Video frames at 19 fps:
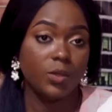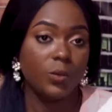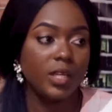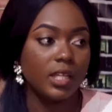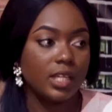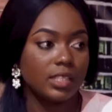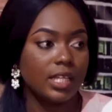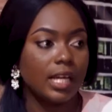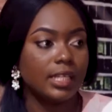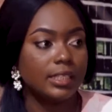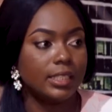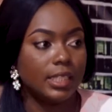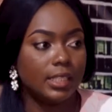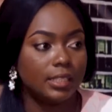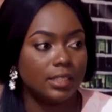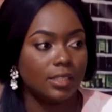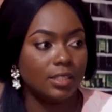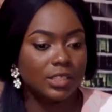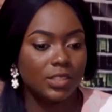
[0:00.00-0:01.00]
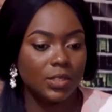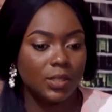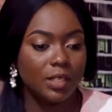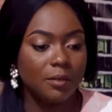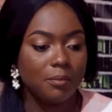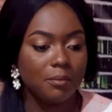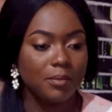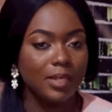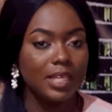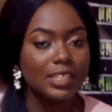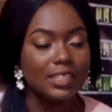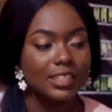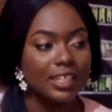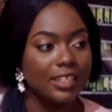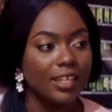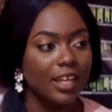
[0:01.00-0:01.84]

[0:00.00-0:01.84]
But when they start dating, you actually mix and